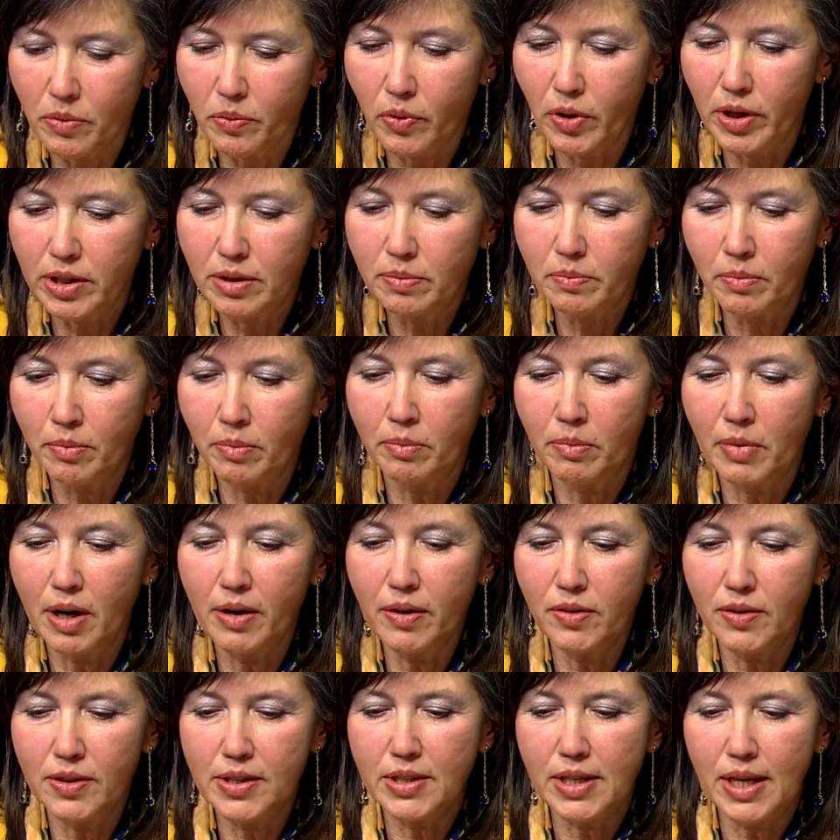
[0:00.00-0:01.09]
what
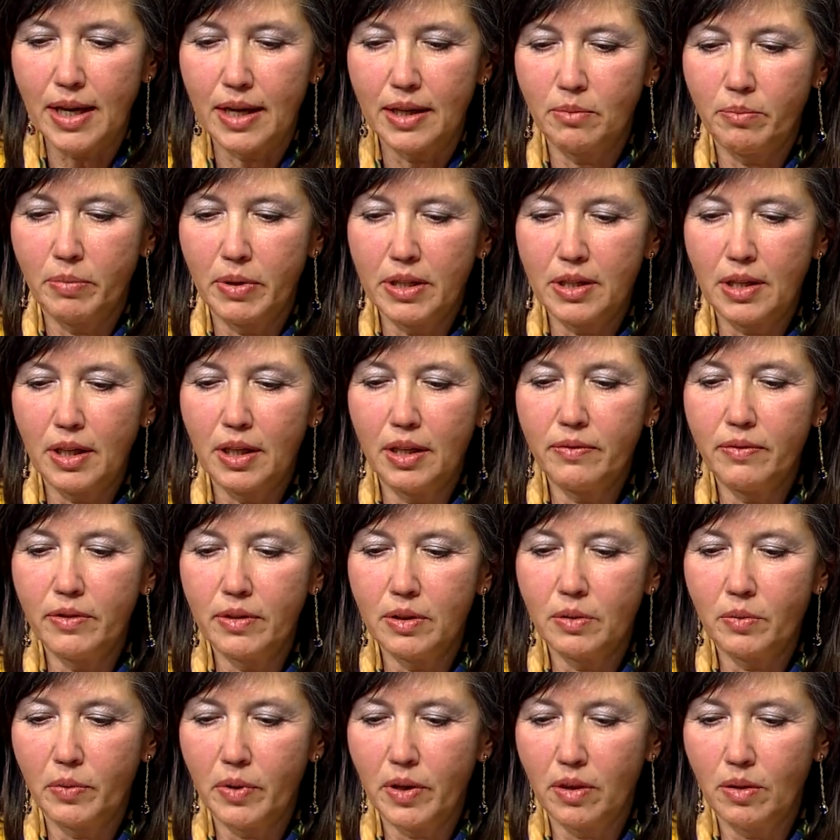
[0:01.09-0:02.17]
Martha said, but
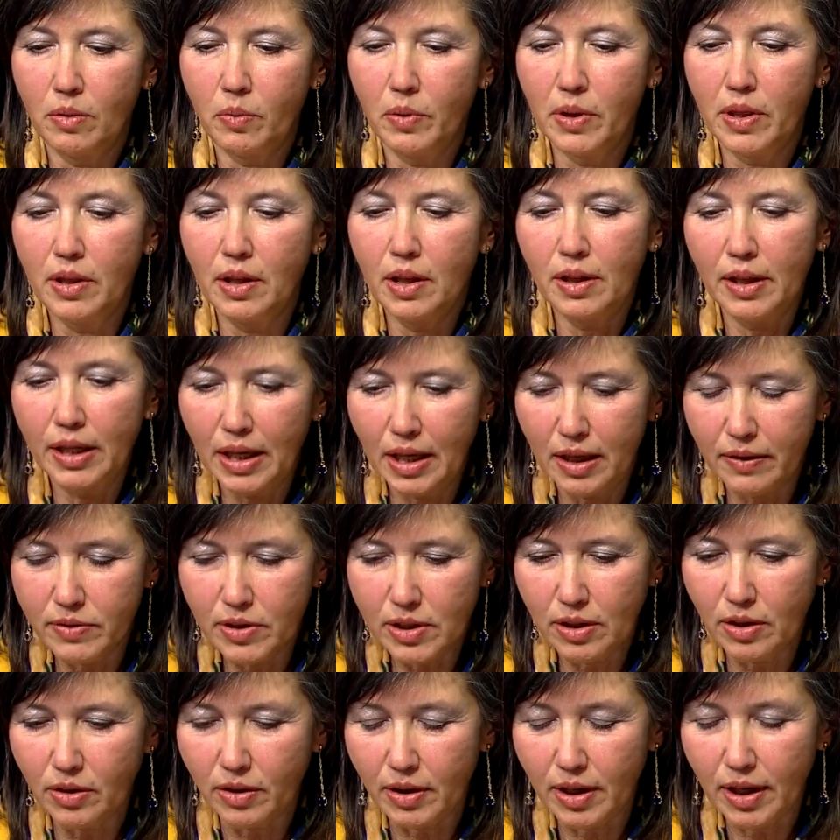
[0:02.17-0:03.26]
even with the
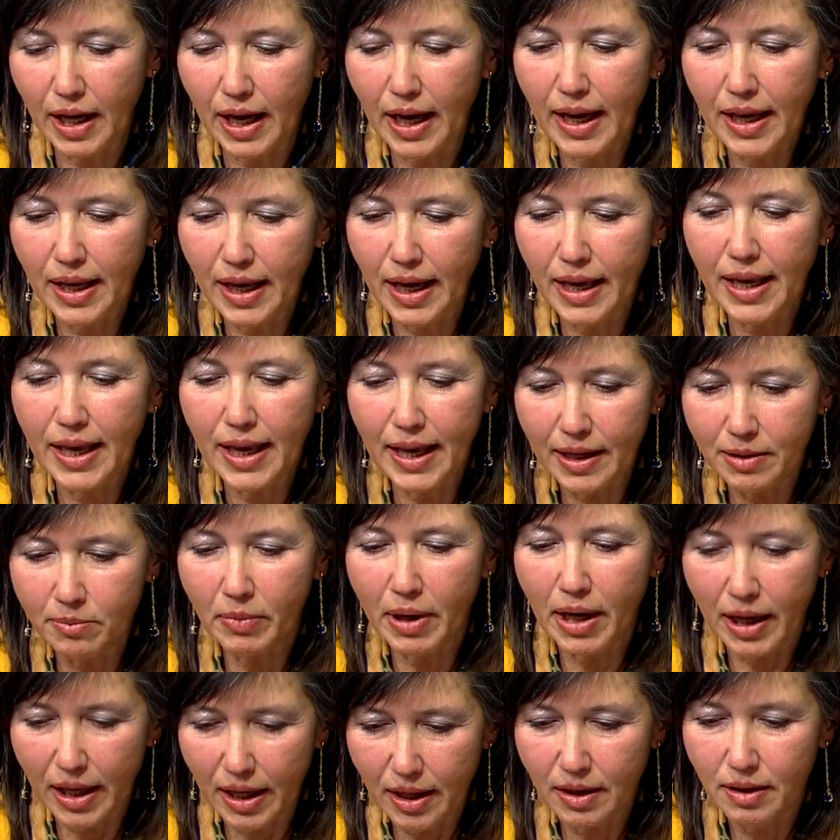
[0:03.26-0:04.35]
leaves, look, I had
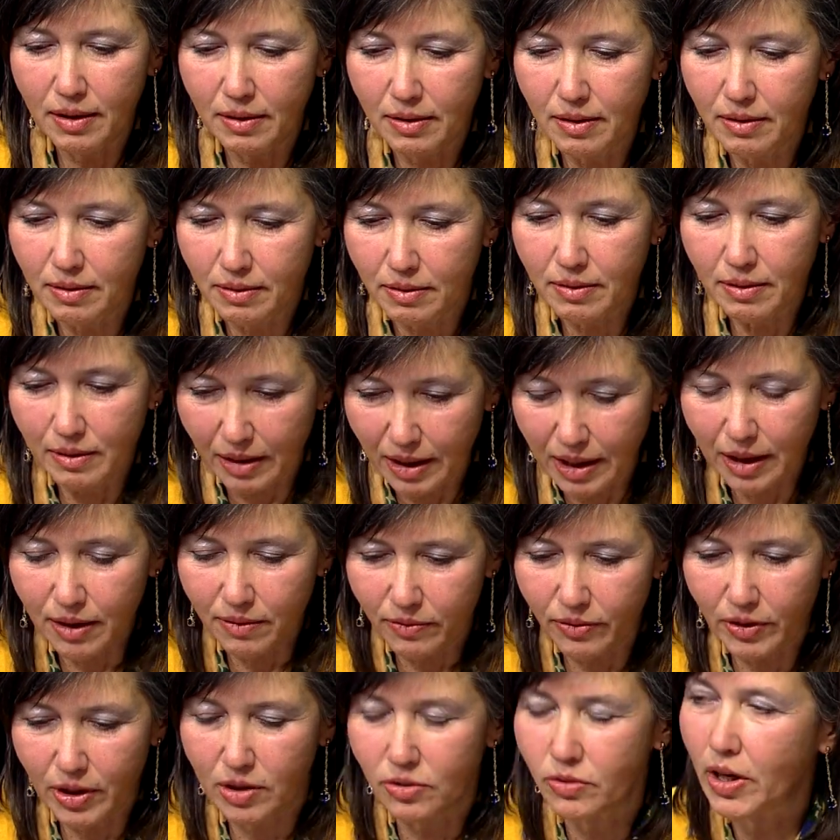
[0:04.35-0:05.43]
my
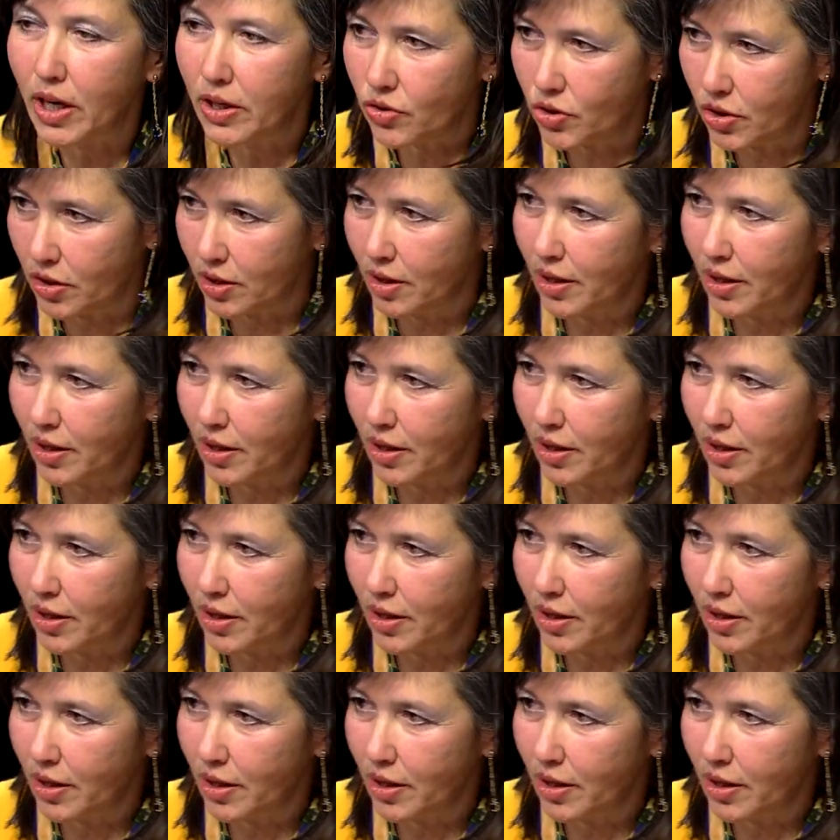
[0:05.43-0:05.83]
leave in Russia.